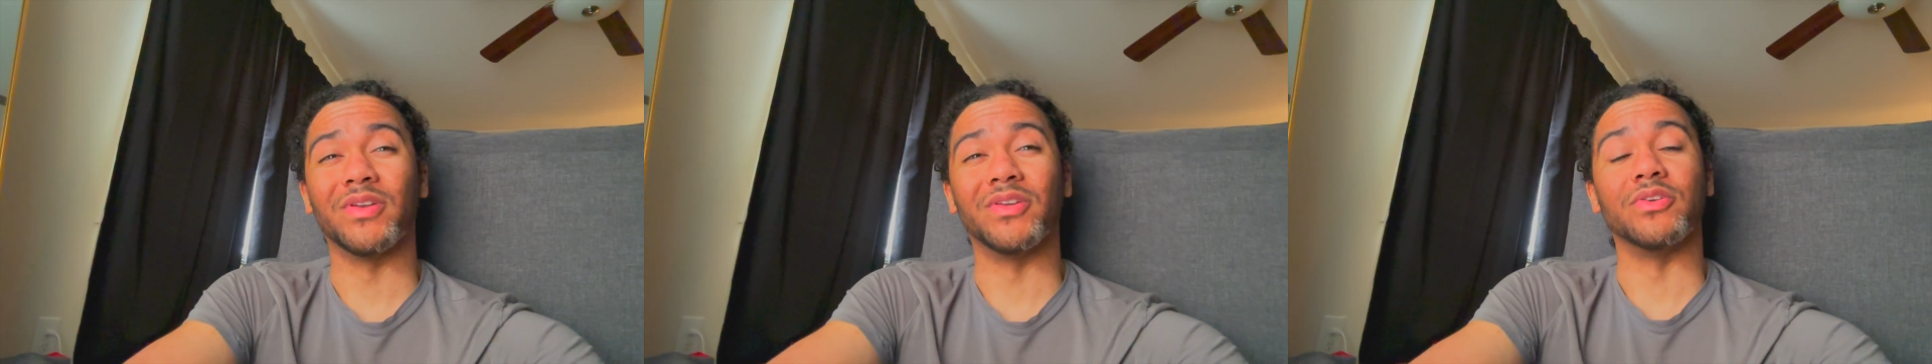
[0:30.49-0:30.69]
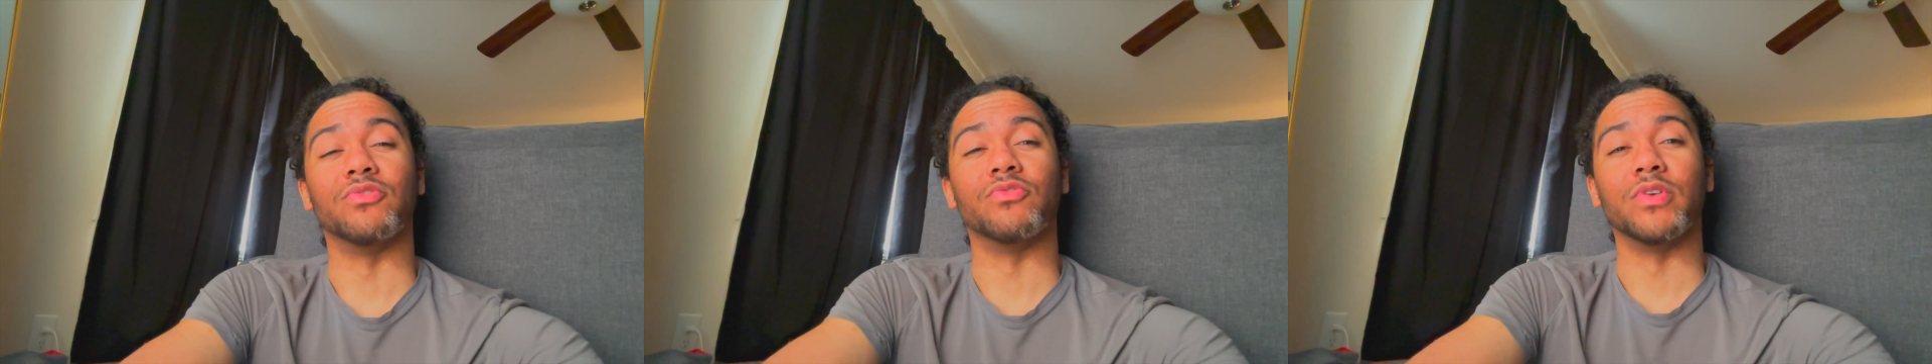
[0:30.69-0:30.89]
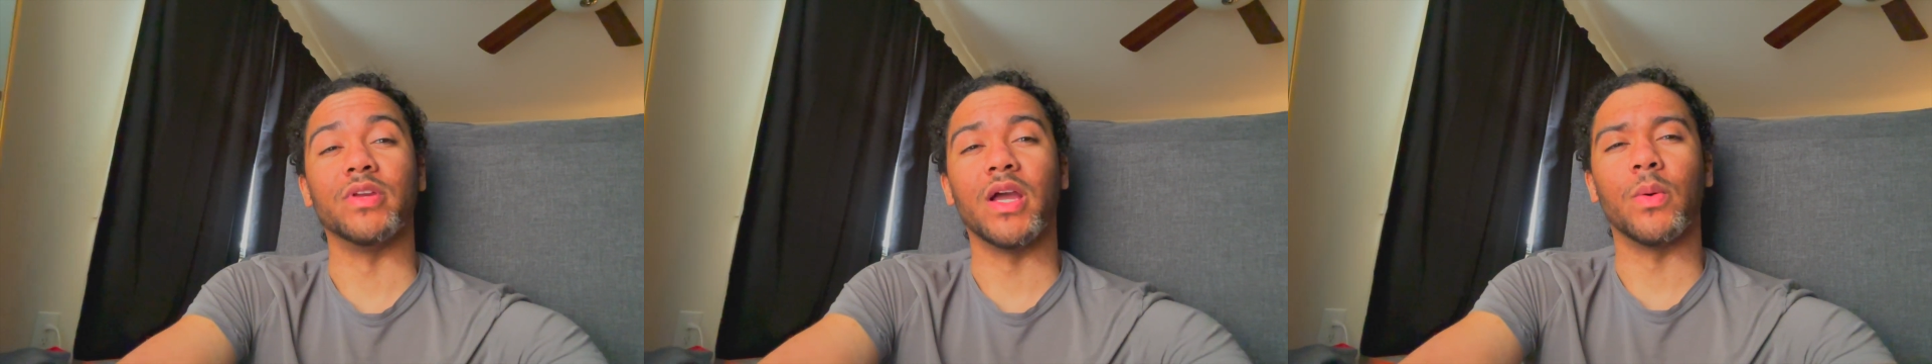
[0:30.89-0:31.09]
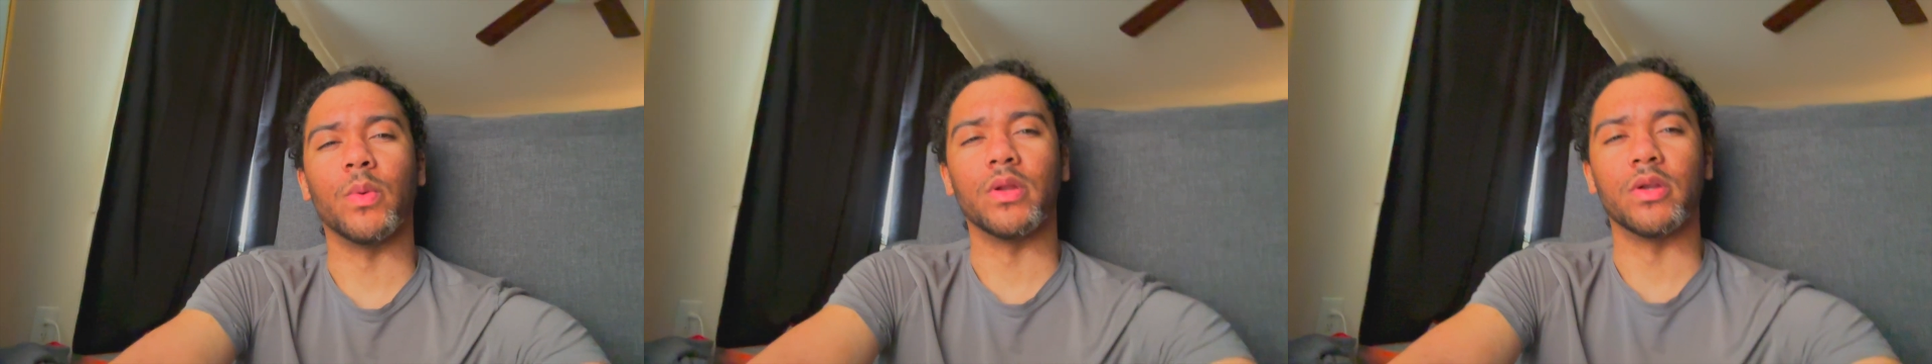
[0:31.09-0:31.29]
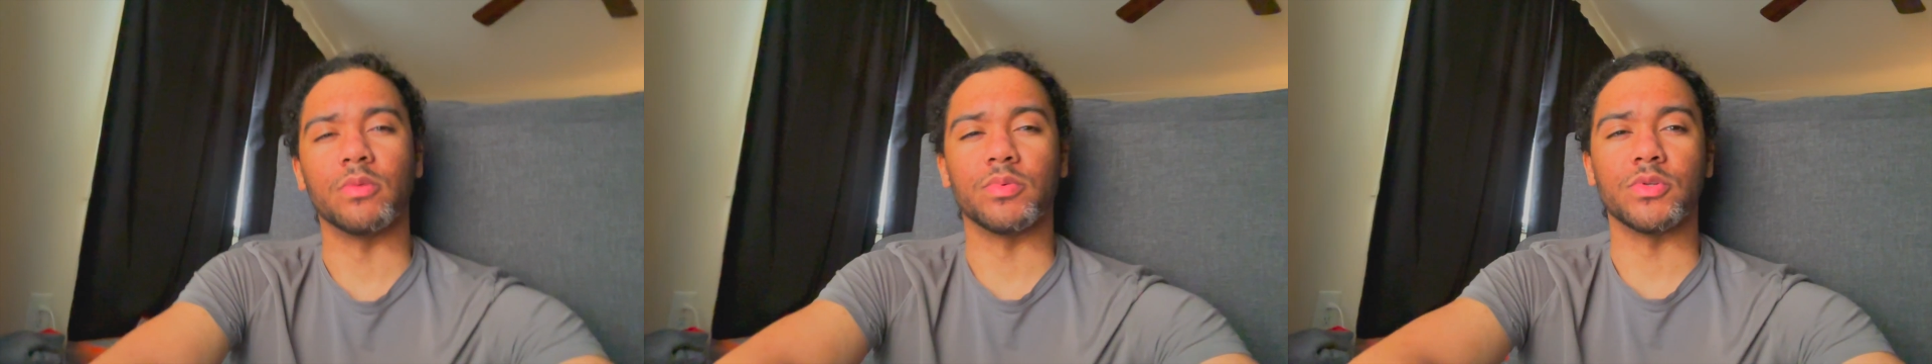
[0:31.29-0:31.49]
degree I
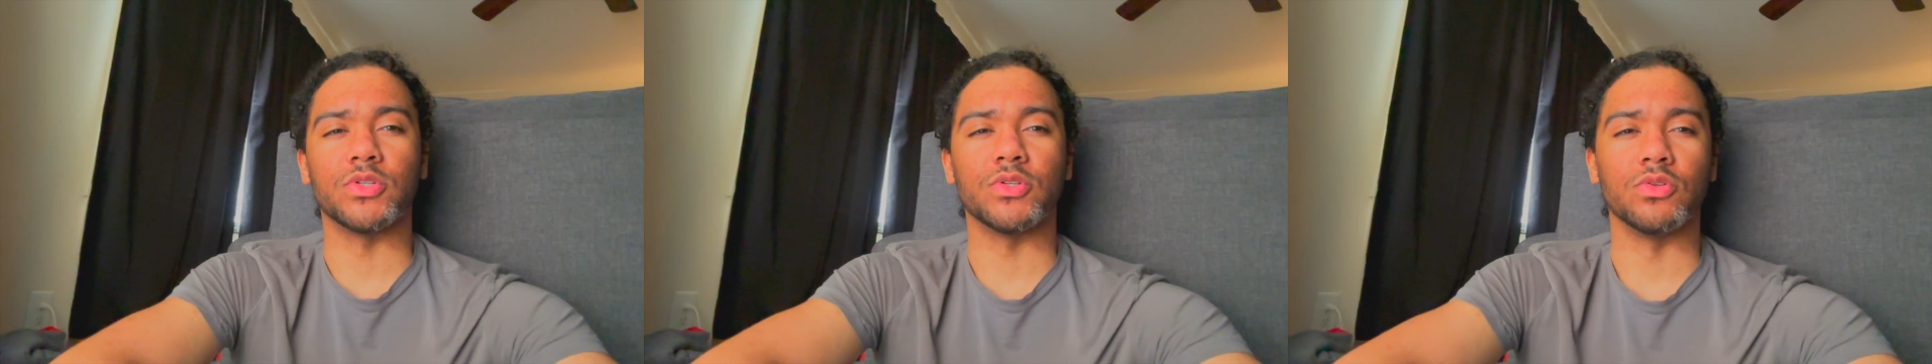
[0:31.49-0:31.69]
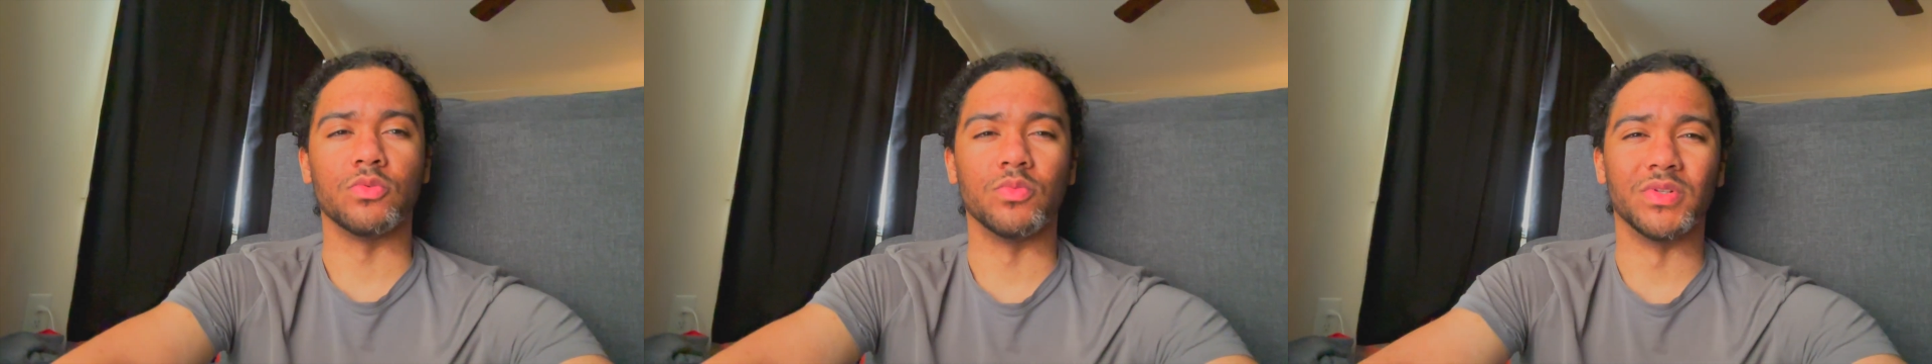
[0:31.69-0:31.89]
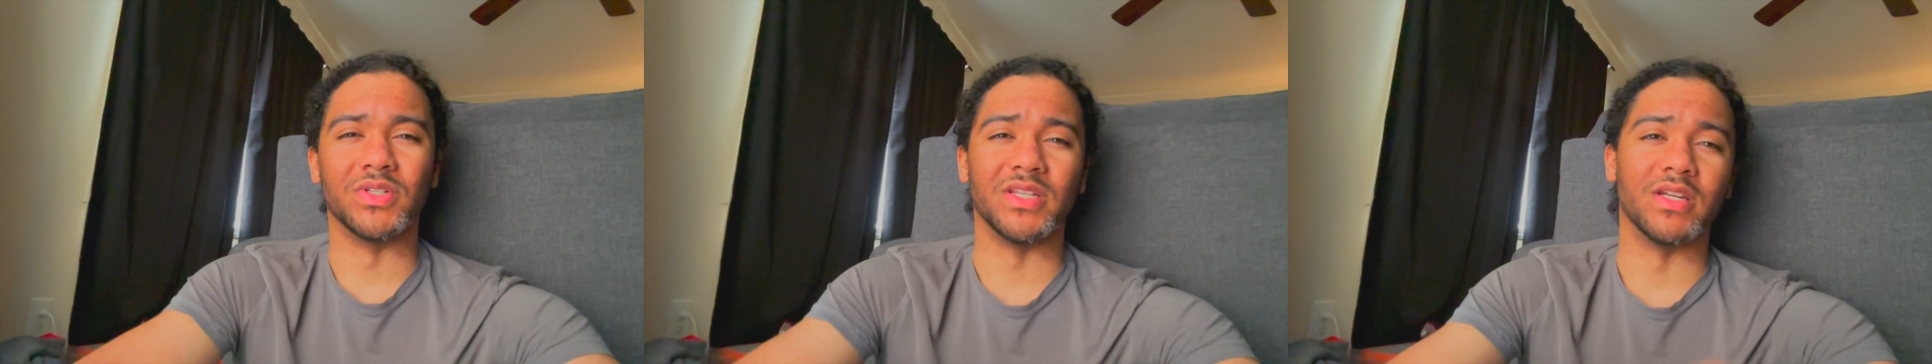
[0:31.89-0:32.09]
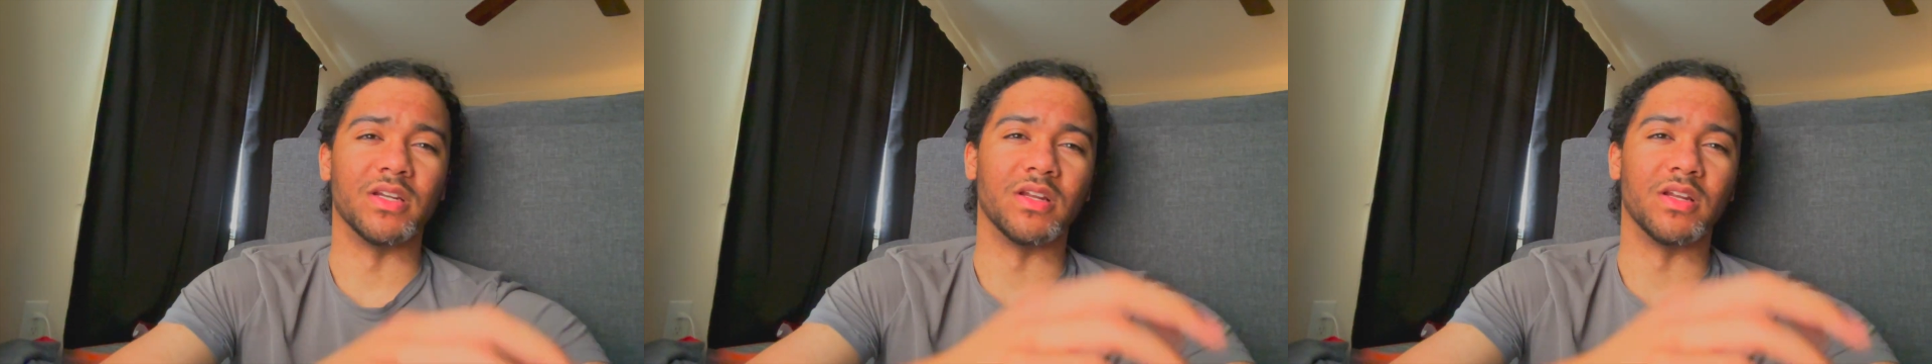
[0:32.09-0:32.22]
wanted to pursue, which ended